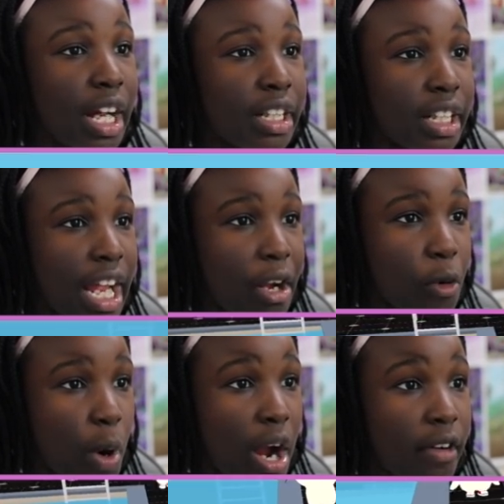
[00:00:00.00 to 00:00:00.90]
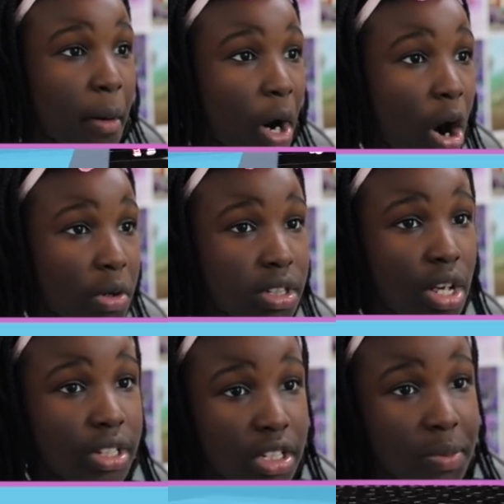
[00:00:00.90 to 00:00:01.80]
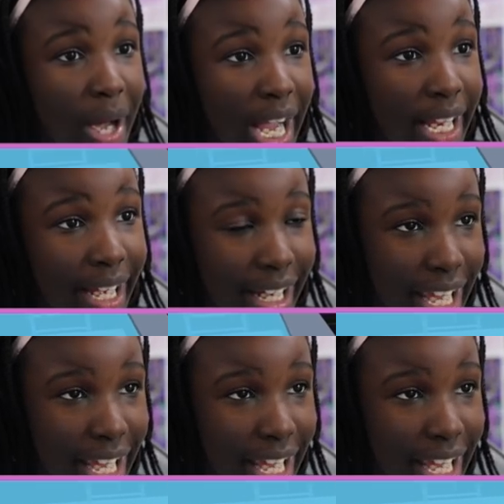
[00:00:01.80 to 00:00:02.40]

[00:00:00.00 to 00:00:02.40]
an aquarium. Oh, look, there's Maya.